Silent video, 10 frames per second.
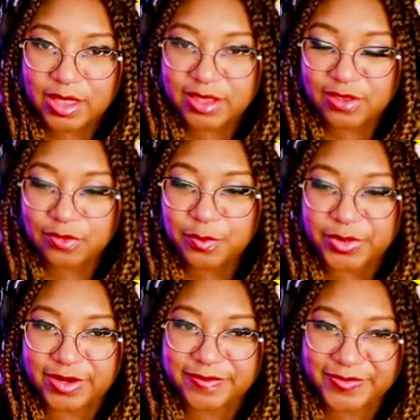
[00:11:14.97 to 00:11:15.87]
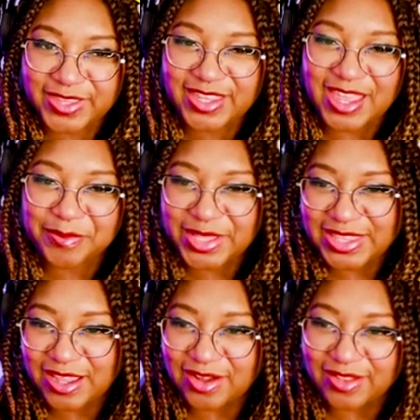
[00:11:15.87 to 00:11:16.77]
That's a swooper. I bet
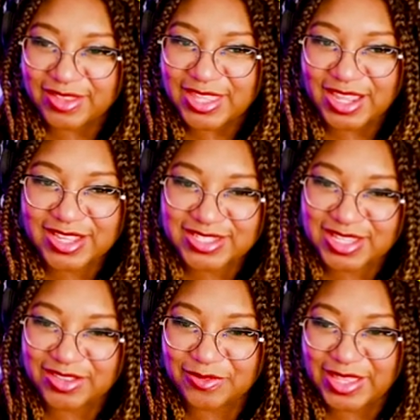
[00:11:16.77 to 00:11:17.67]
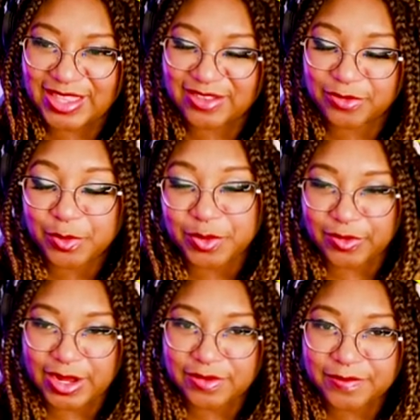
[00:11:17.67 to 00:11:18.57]
they call it that because of the way they swoop
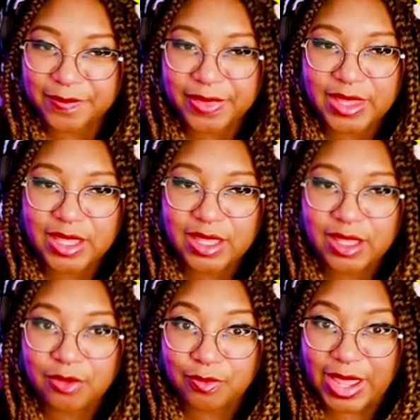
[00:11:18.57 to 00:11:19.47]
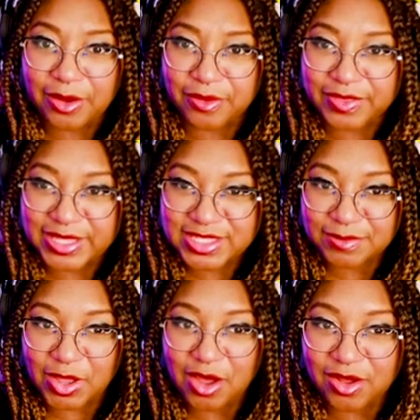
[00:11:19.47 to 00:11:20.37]
around. Wow, that's
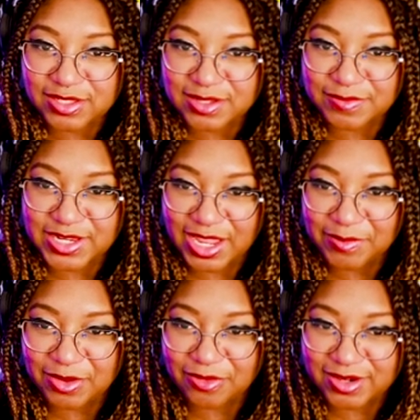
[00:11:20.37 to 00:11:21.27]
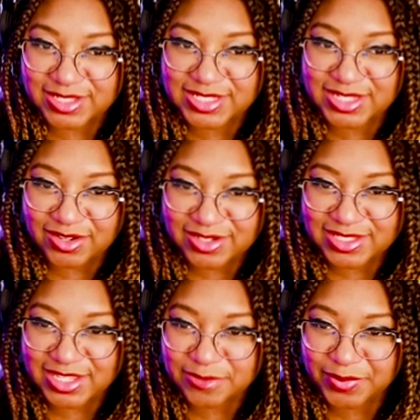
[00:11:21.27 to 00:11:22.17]
some awesome naming work.
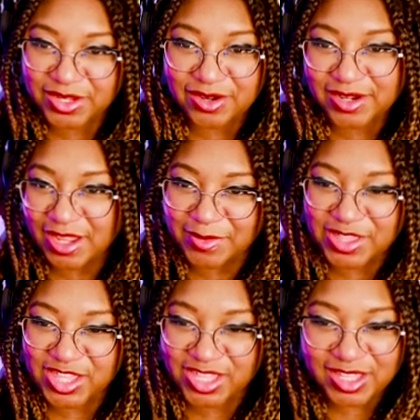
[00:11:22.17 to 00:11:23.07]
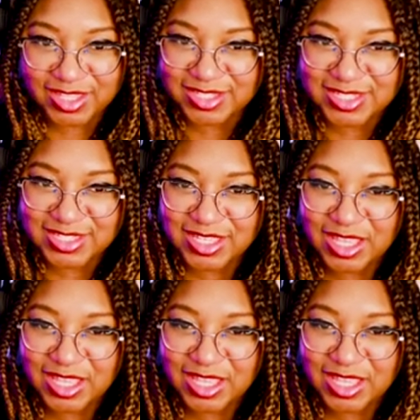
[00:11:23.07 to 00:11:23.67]
Seriously, it's pure naming genius.